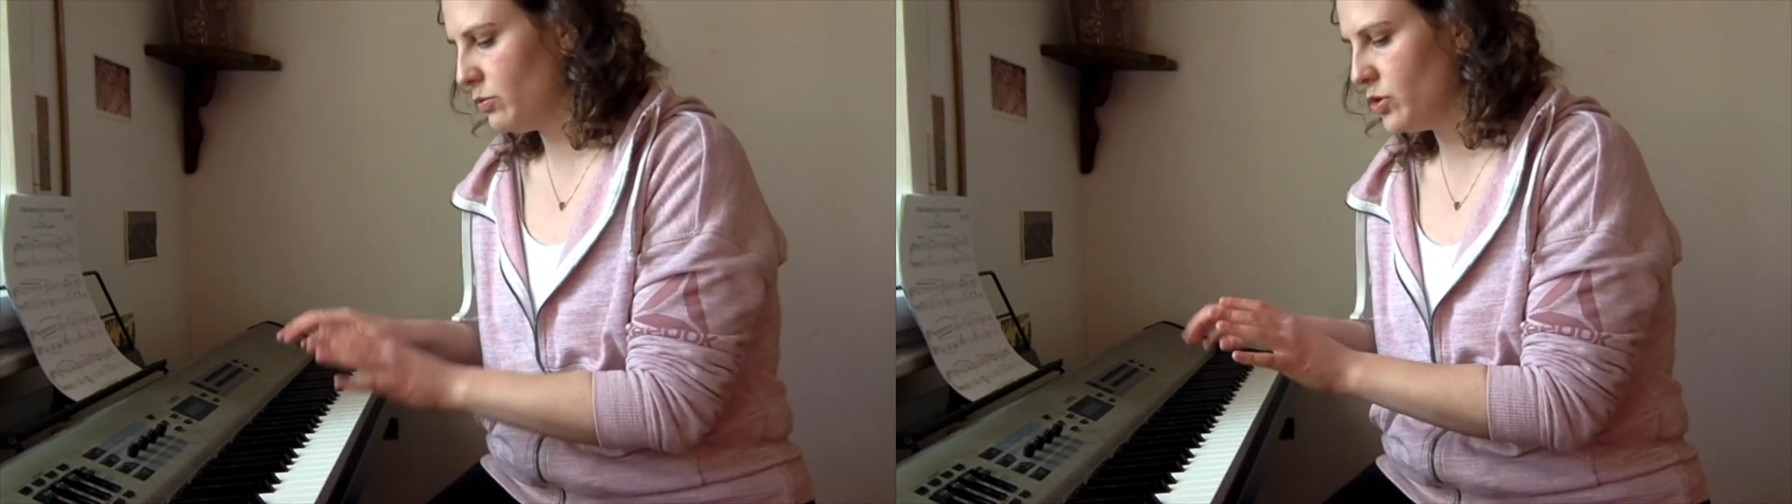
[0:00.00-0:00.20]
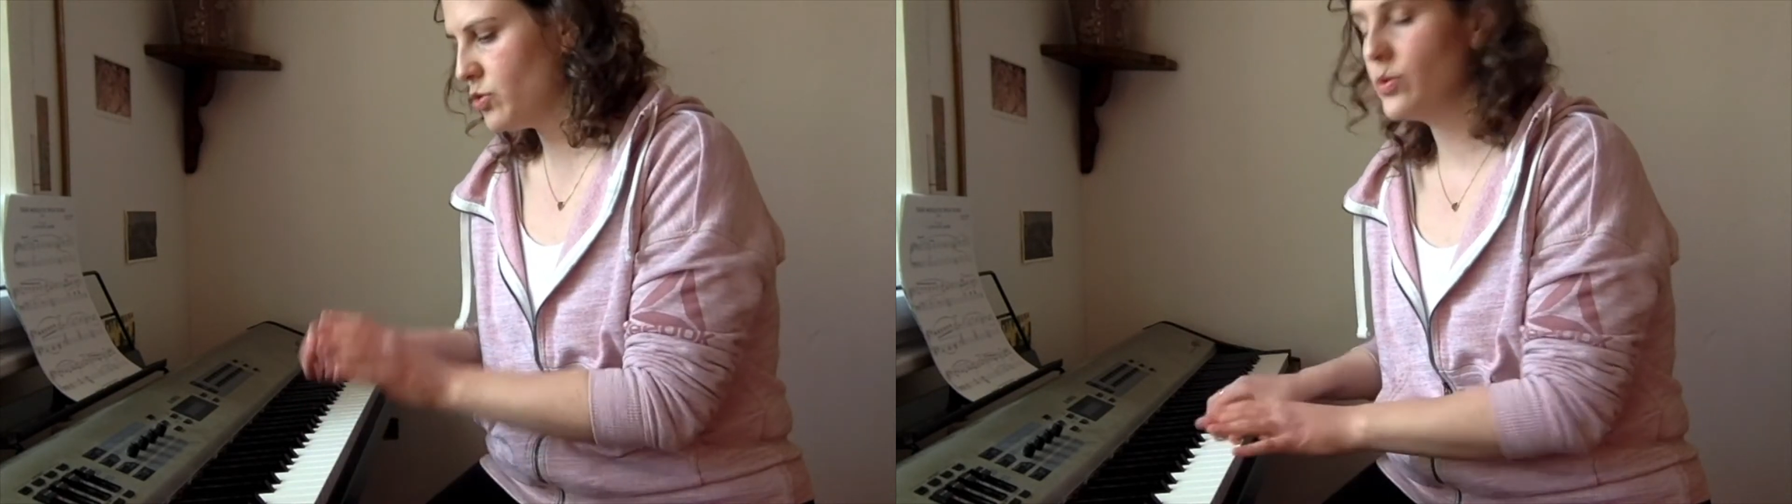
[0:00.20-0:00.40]

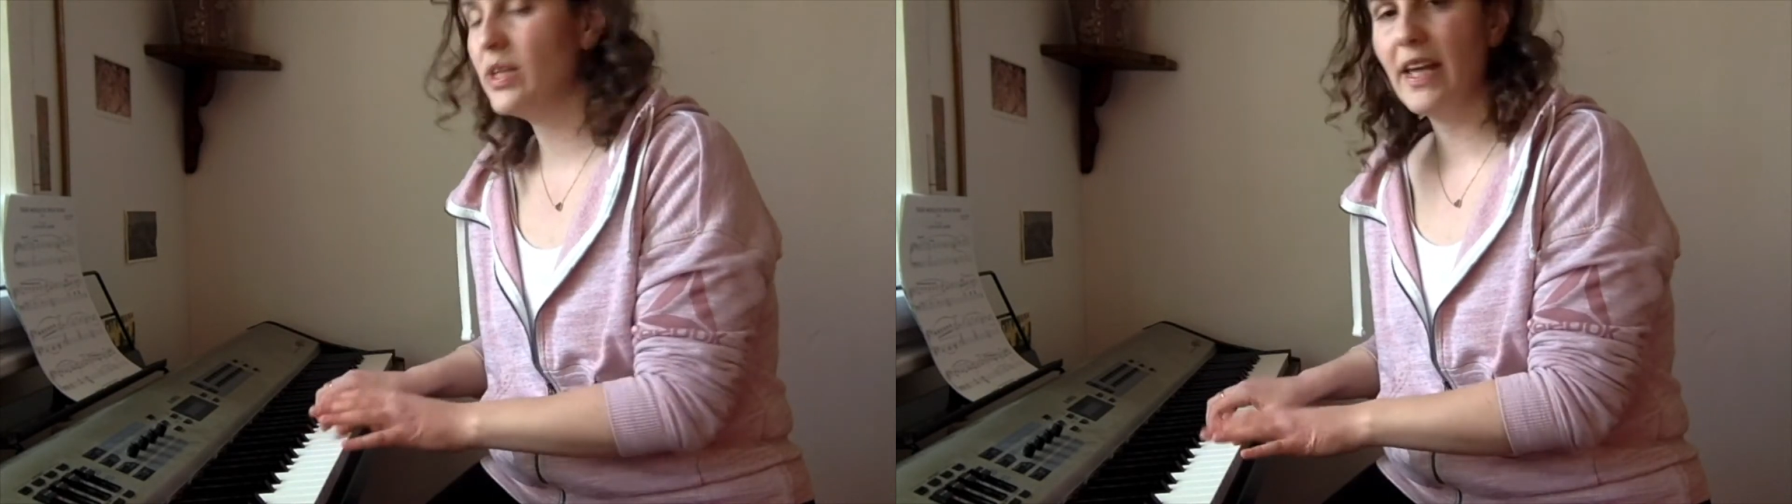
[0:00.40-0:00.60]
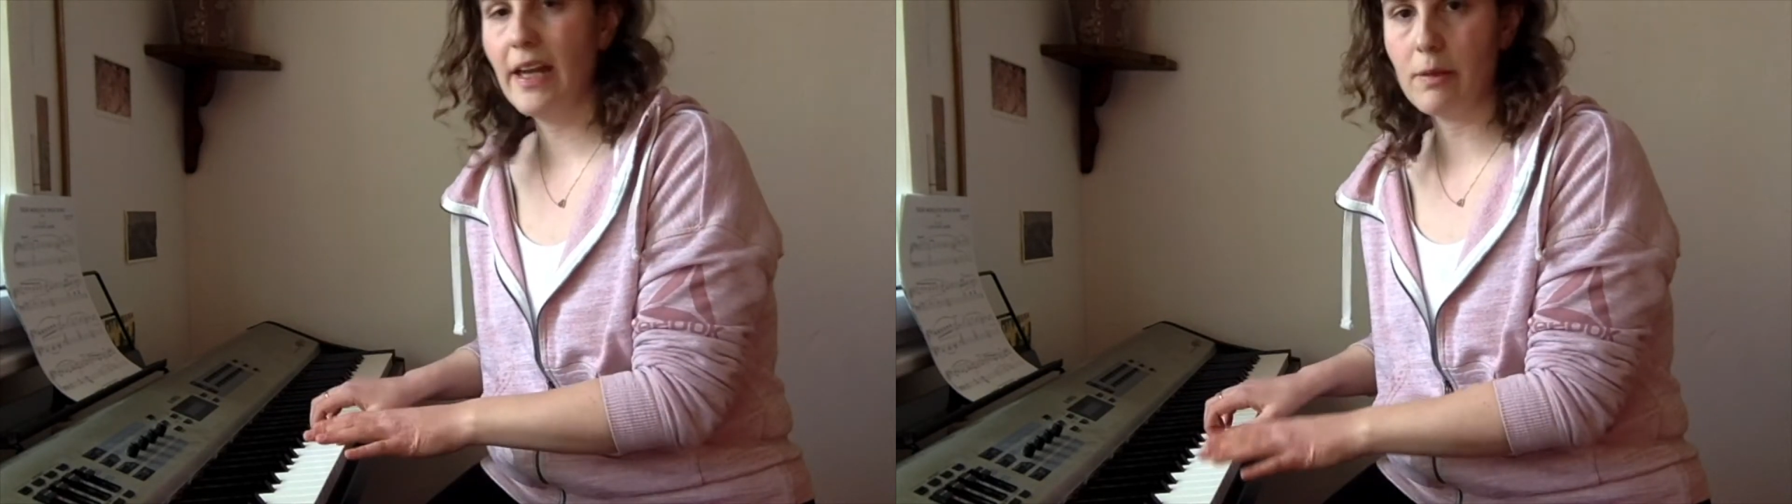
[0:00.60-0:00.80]
which
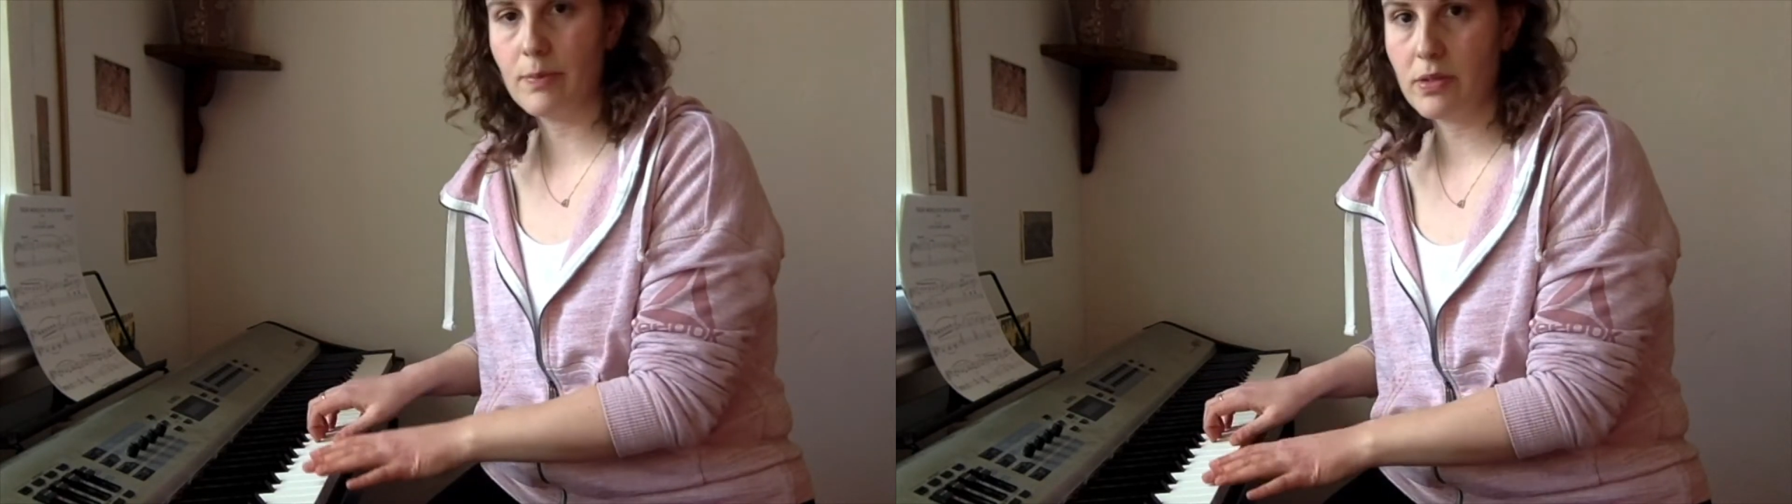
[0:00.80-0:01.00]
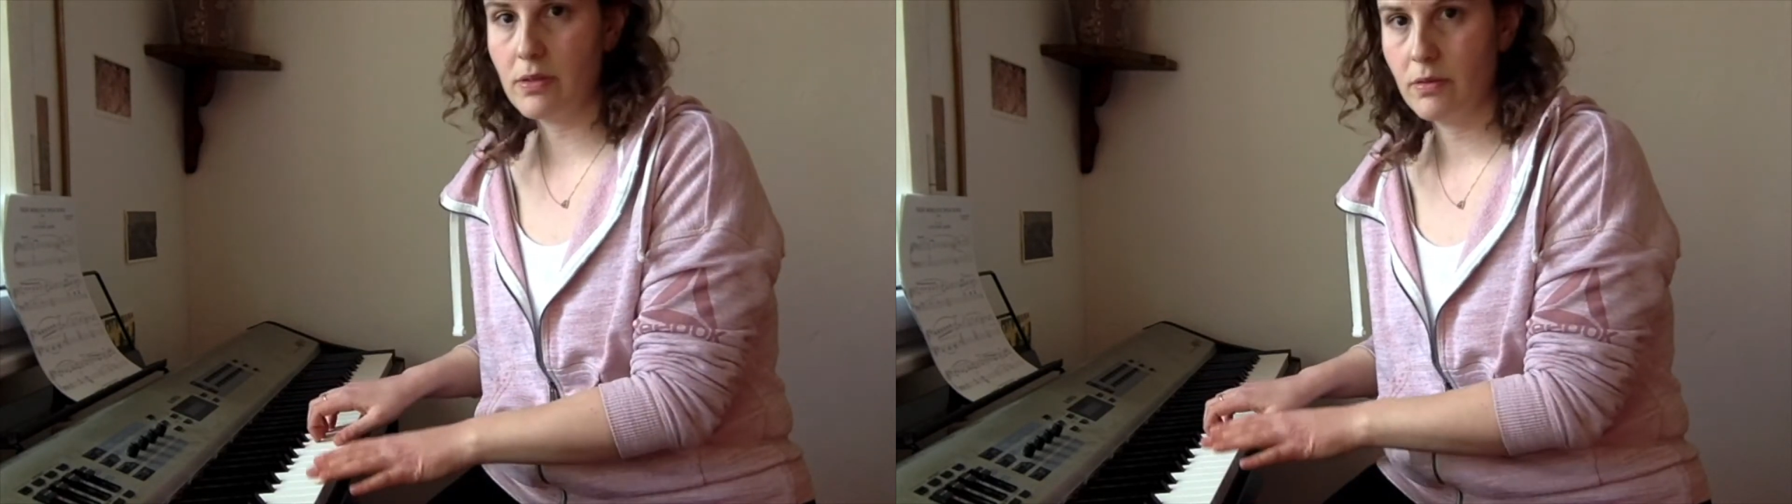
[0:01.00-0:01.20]
really
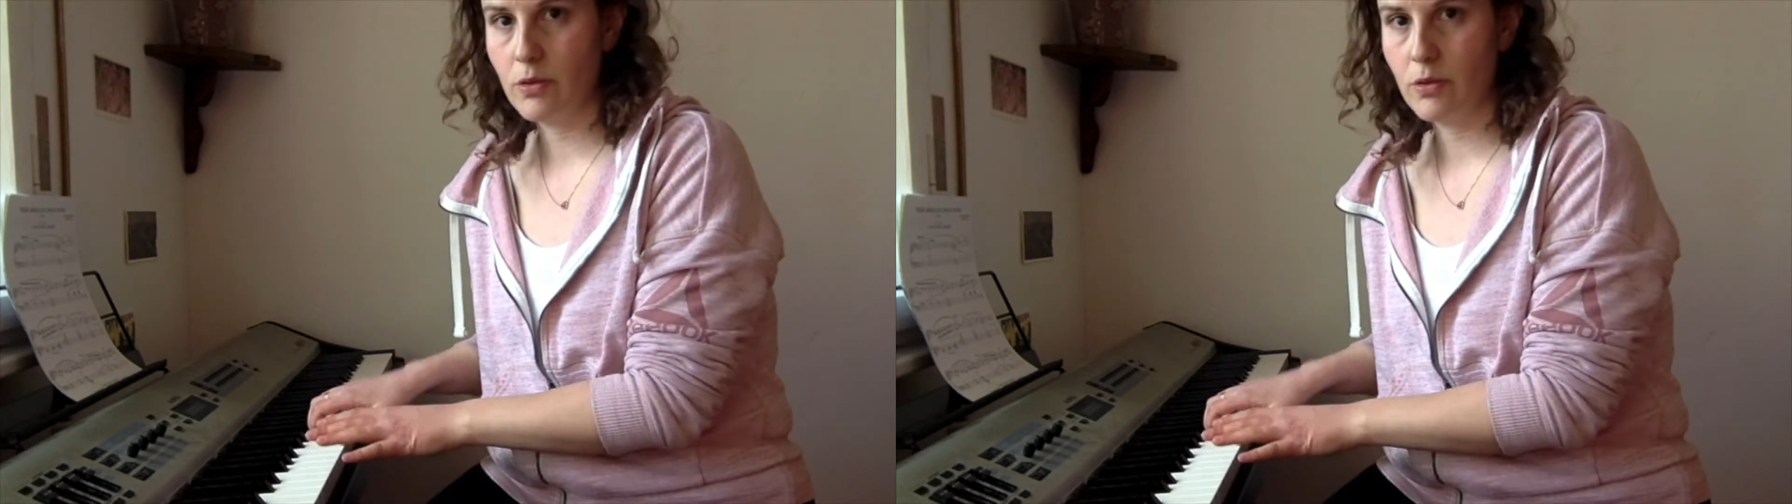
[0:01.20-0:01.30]
helps to